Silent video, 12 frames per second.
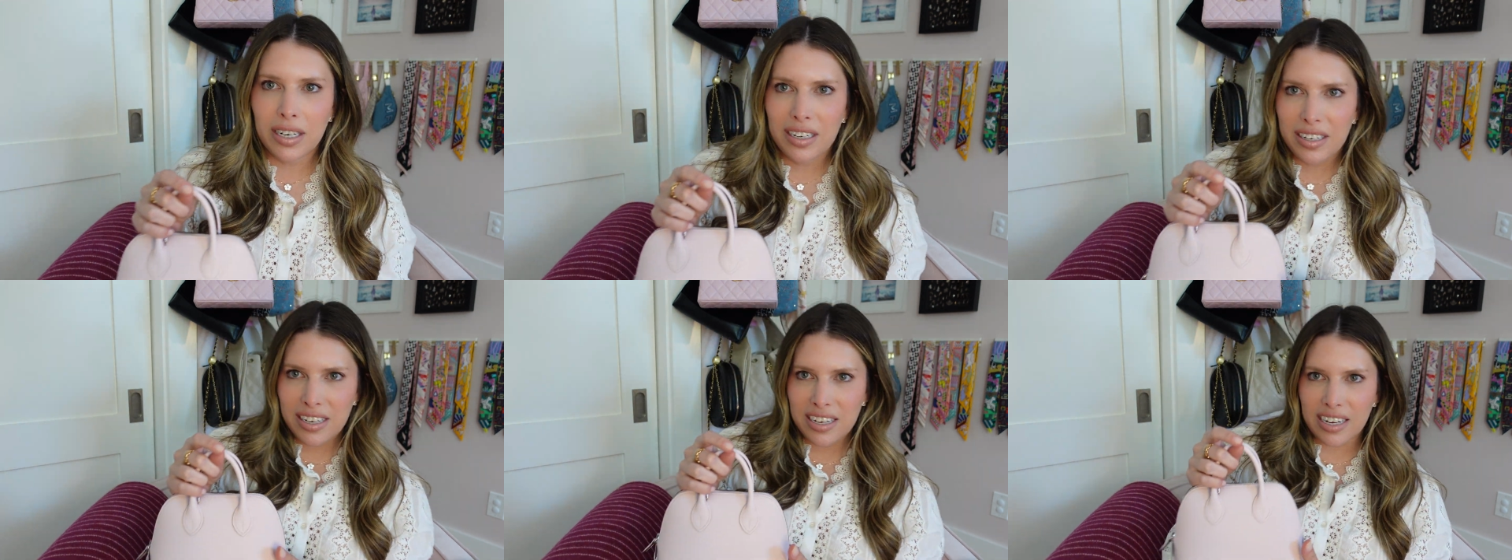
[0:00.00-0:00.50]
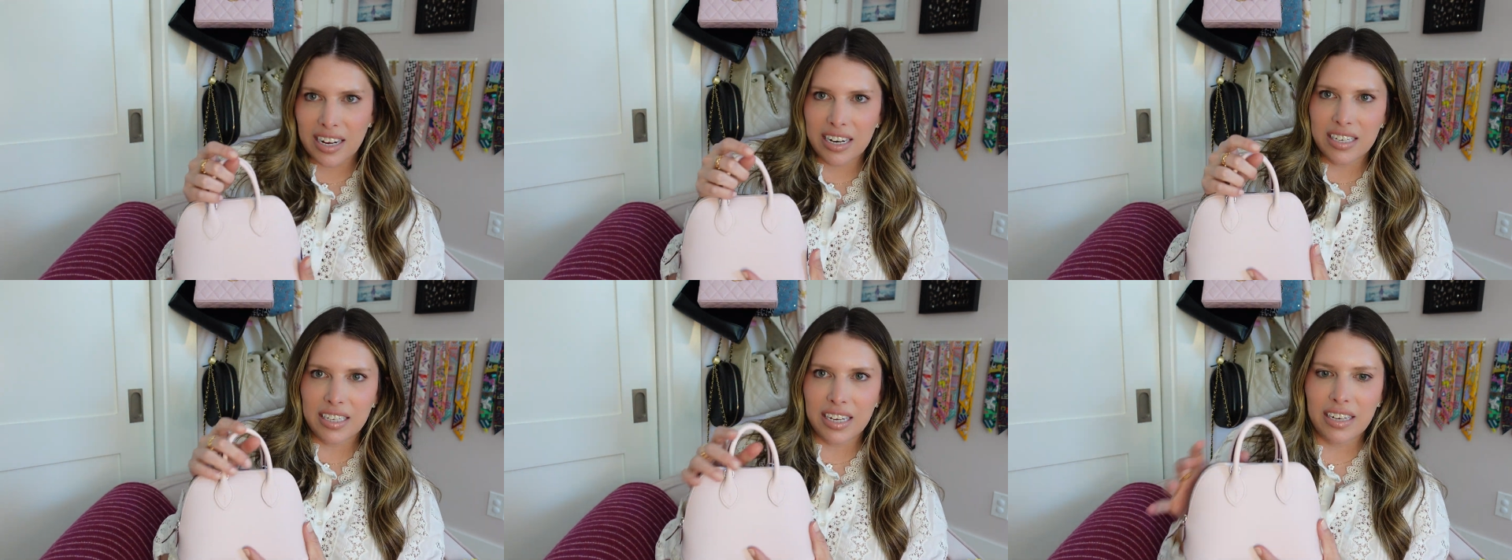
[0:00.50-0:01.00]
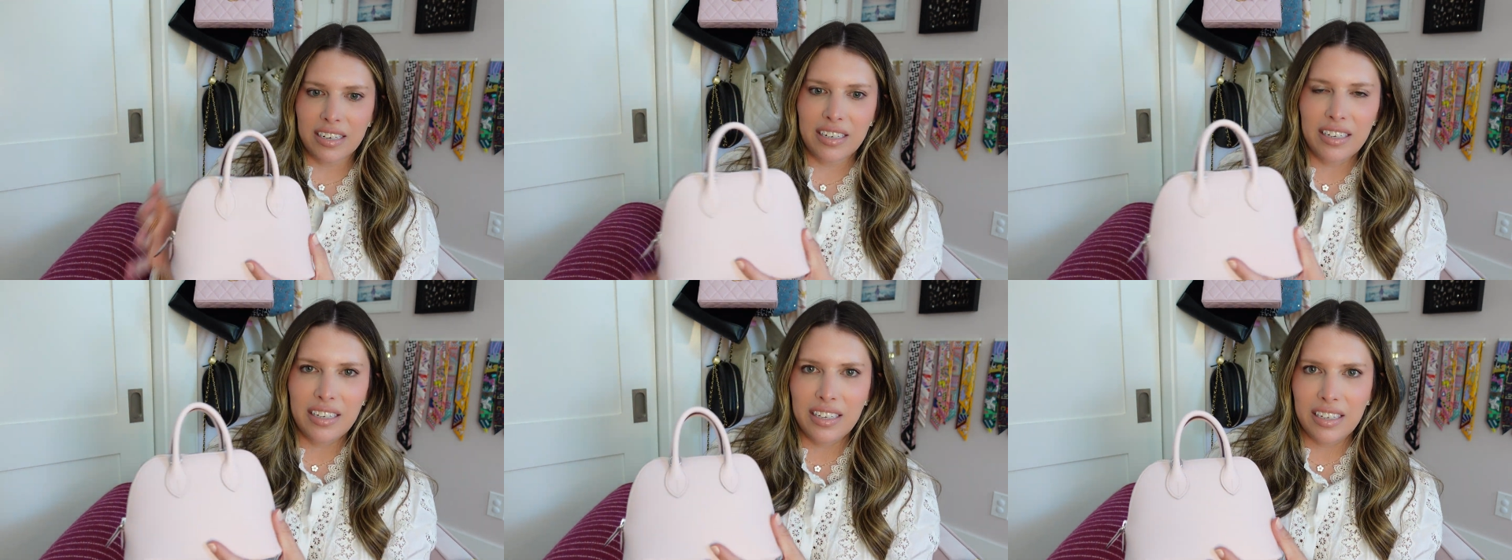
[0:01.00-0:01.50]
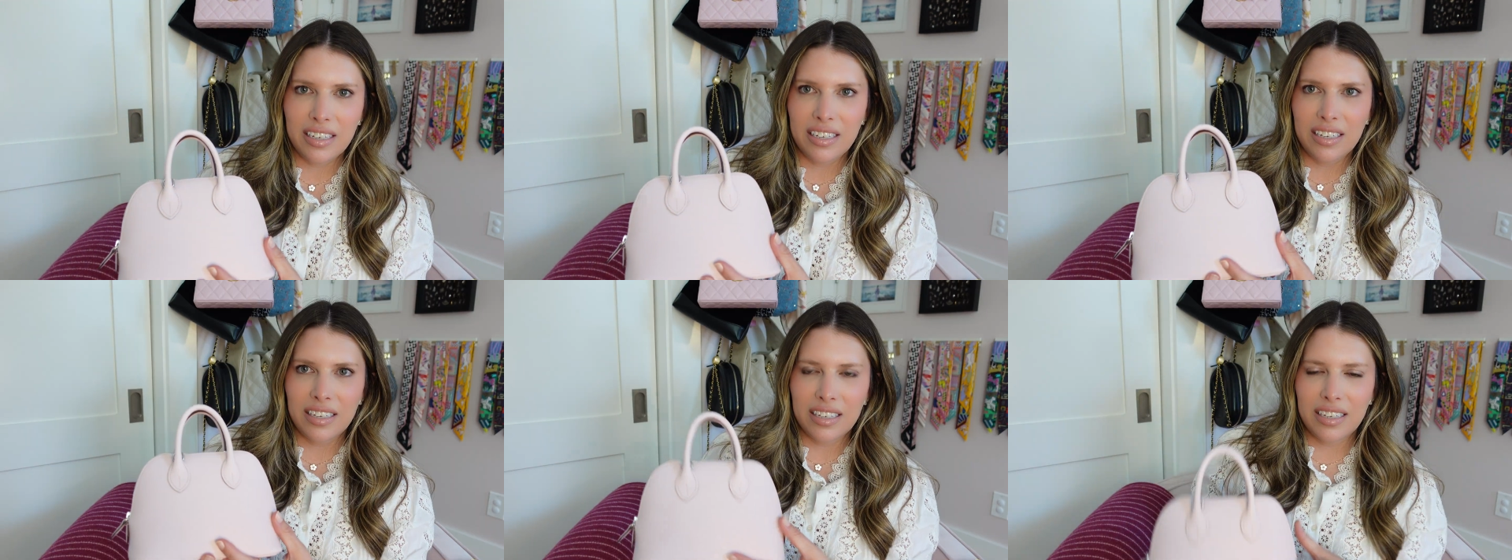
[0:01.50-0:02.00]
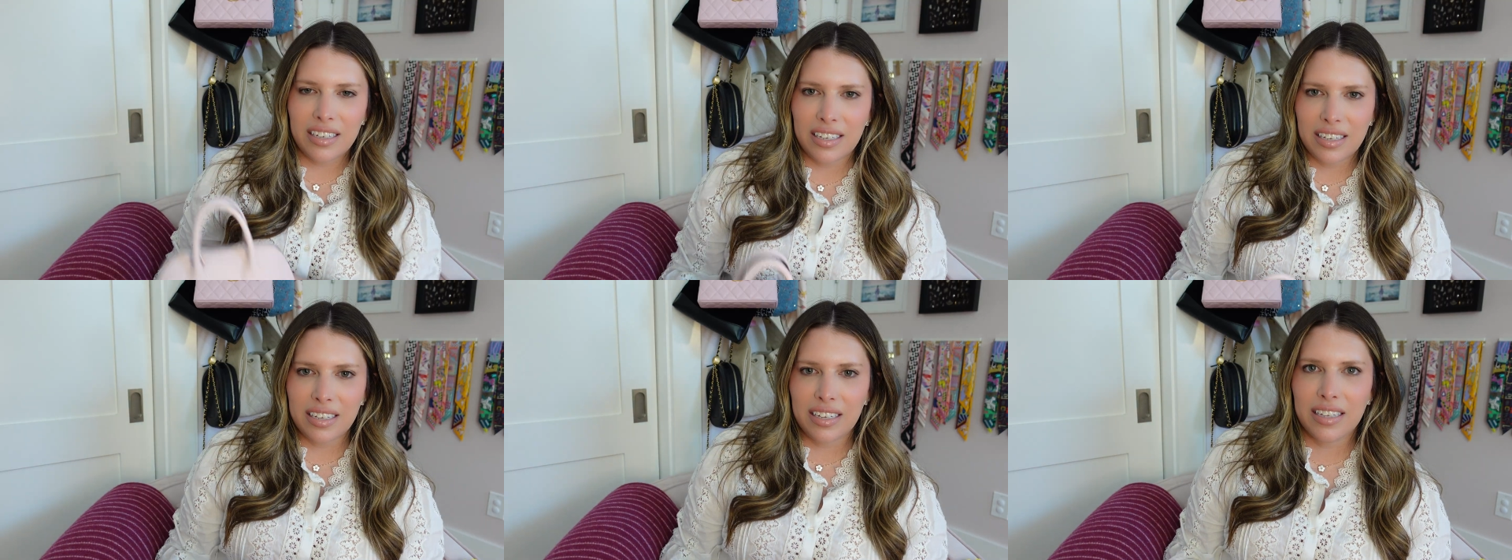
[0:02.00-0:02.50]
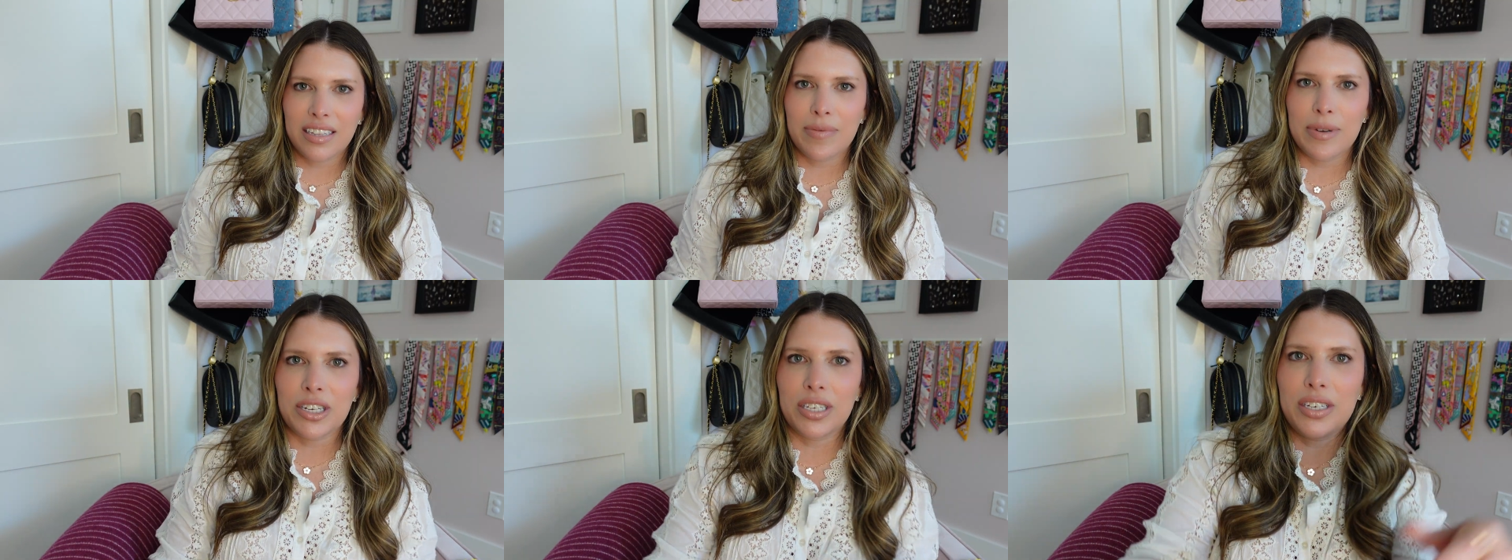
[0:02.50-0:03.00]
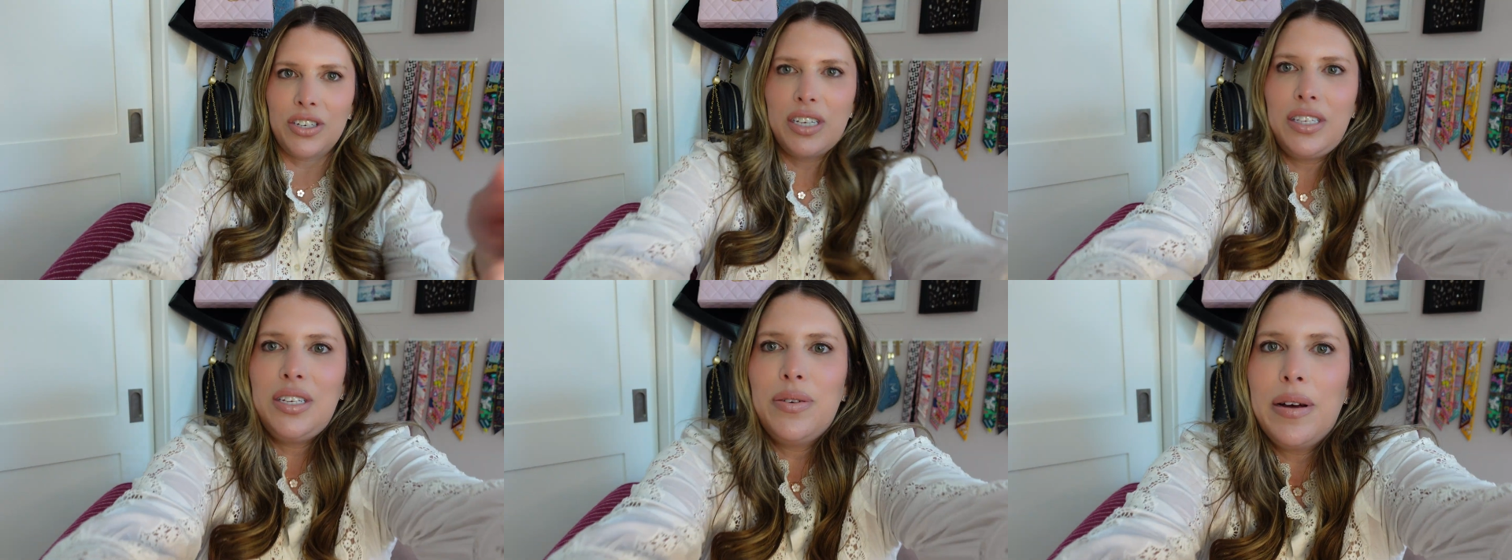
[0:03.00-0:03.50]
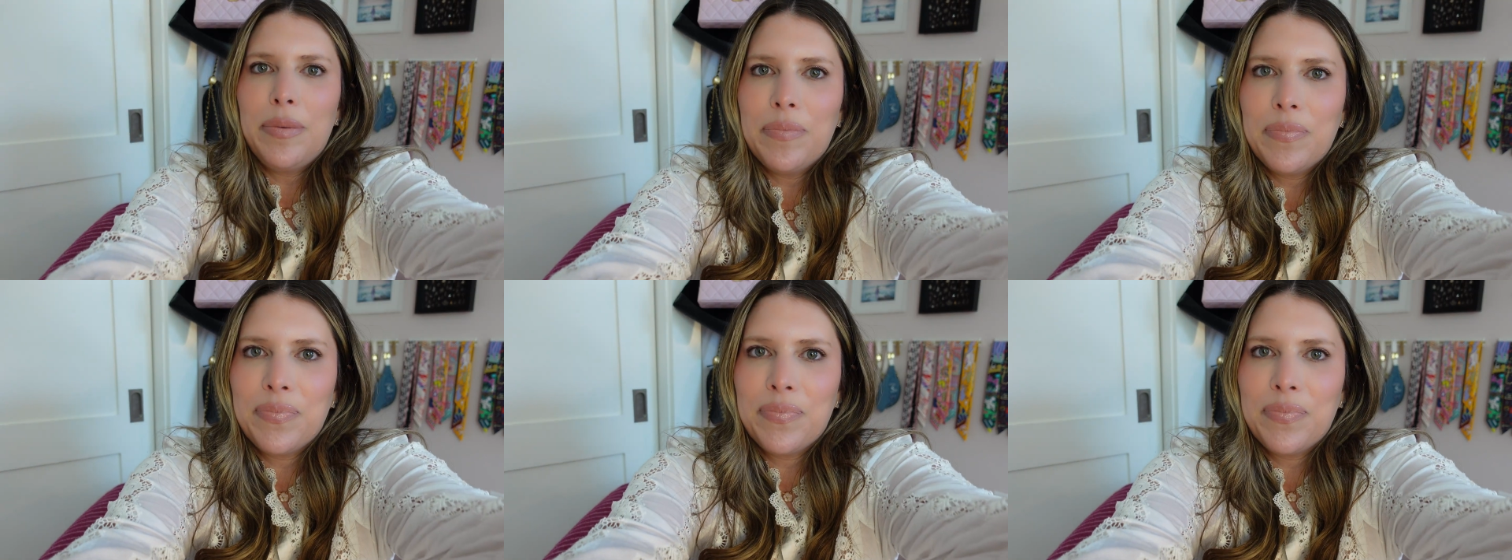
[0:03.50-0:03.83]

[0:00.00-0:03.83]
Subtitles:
oh, you can kind of see it. Let me just adjust you up.